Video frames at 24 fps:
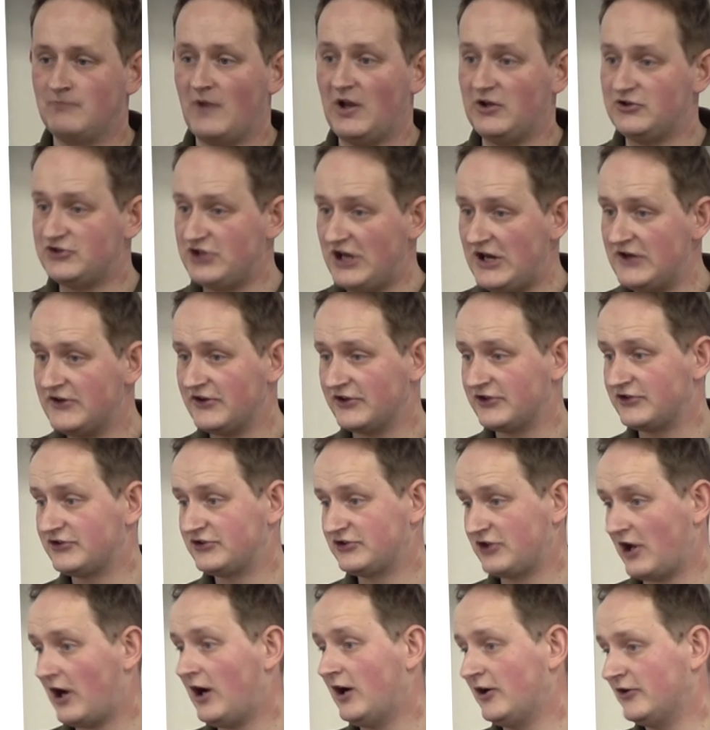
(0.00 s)
And Jesus
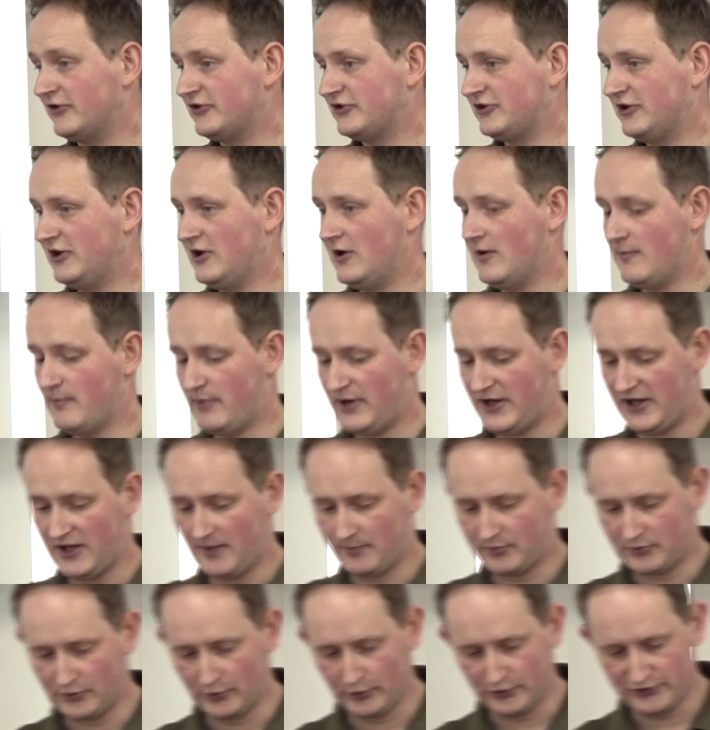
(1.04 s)
starts by
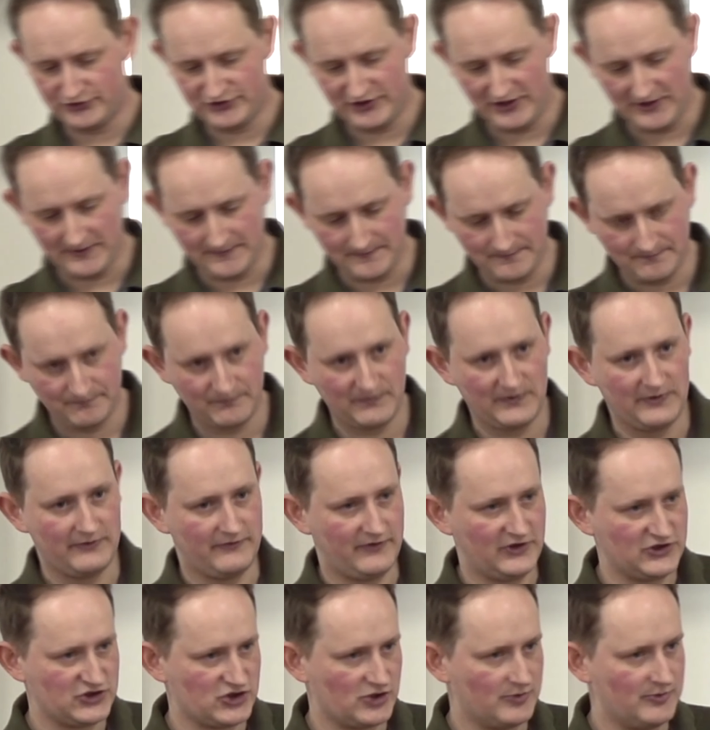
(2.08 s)
approaching
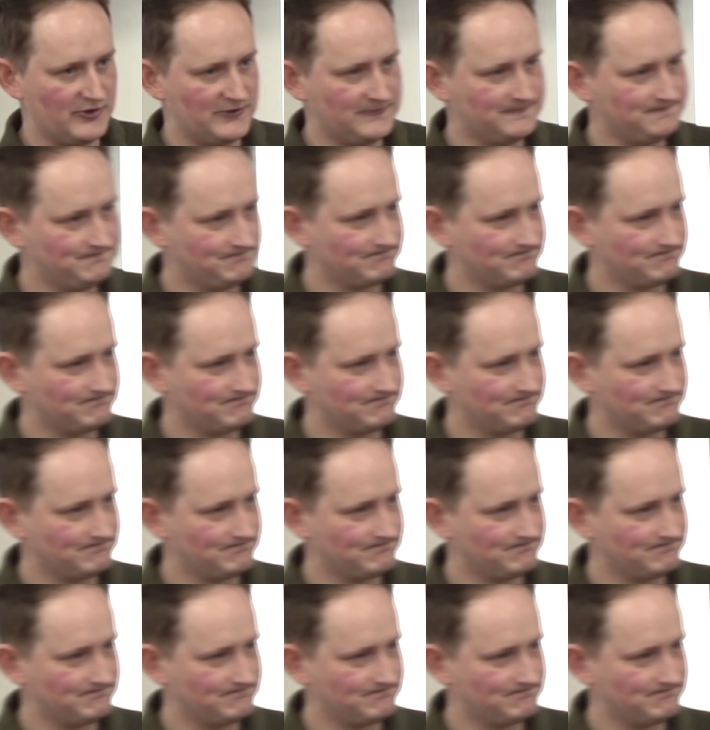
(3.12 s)
fishermen,